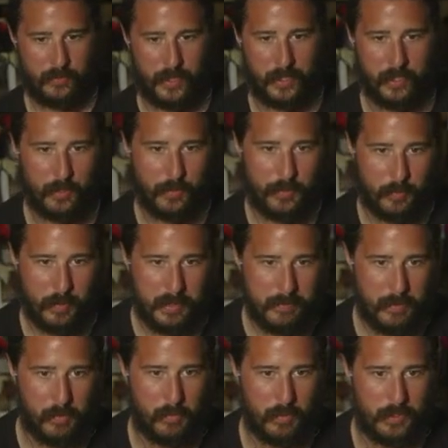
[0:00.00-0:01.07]
I go with the
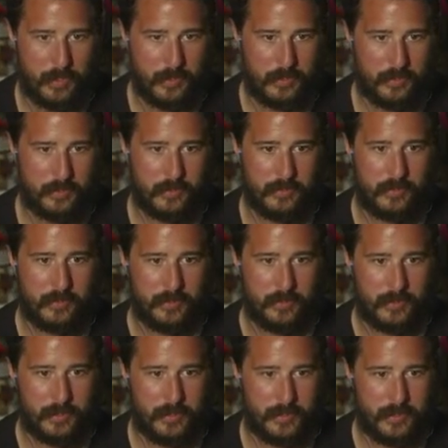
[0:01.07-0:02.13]
Rainbow Warriors.
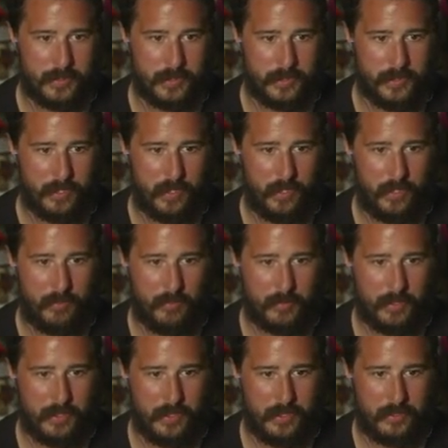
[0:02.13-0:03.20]
All
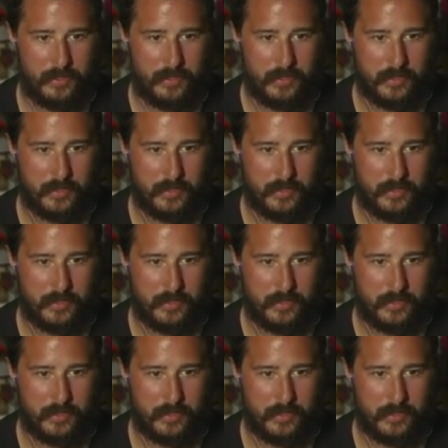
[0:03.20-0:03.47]
right.